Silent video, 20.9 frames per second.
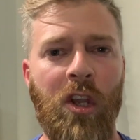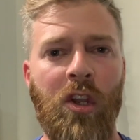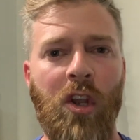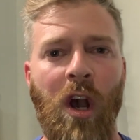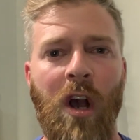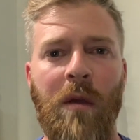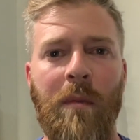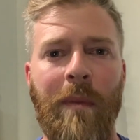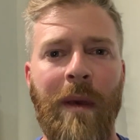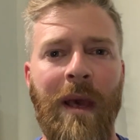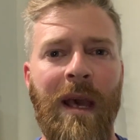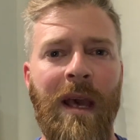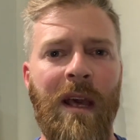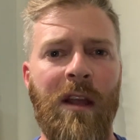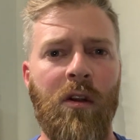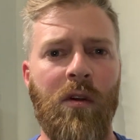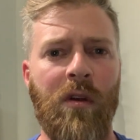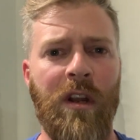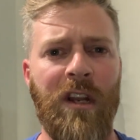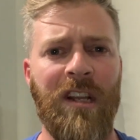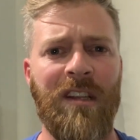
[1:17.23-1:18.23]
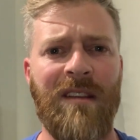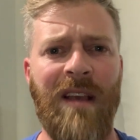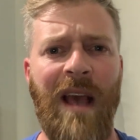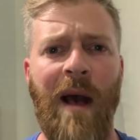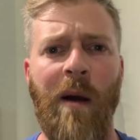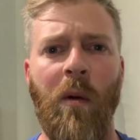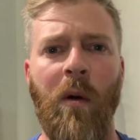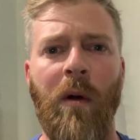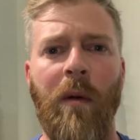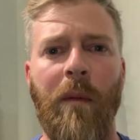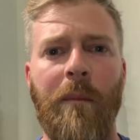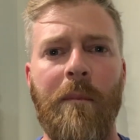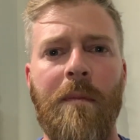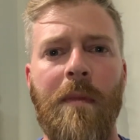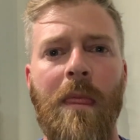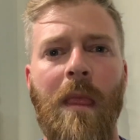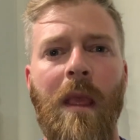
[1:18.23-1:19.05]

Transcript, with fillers: a dog bed or on a towel,